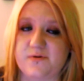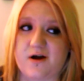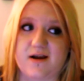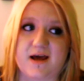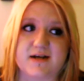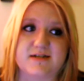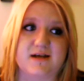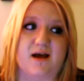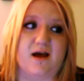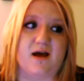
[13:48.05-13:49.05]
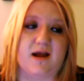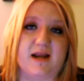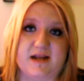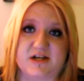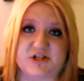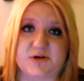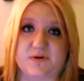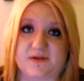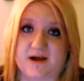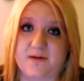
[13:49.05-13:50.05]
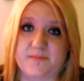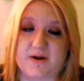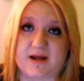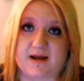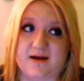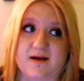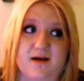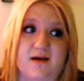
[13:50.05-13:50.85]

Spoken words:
product, an issue with the company,